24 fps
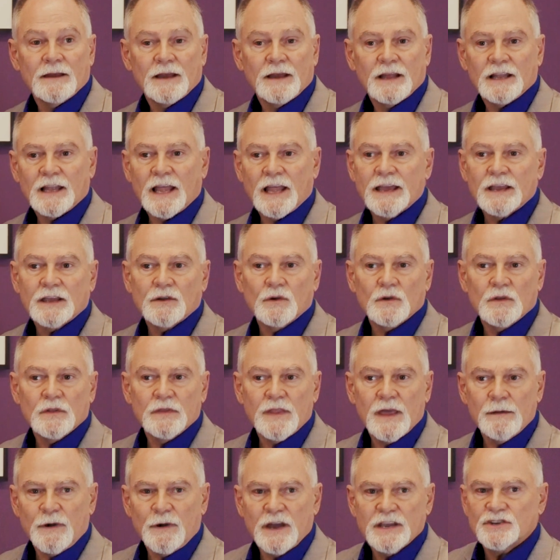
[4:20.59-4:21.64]
Like,
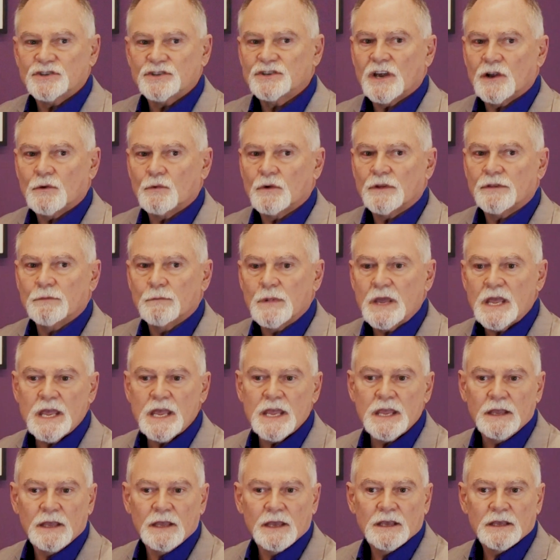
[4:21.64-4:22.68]
they might share with
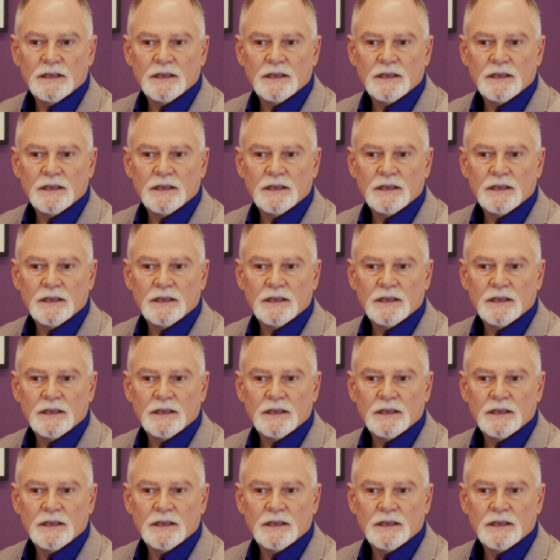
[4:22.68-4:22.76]
me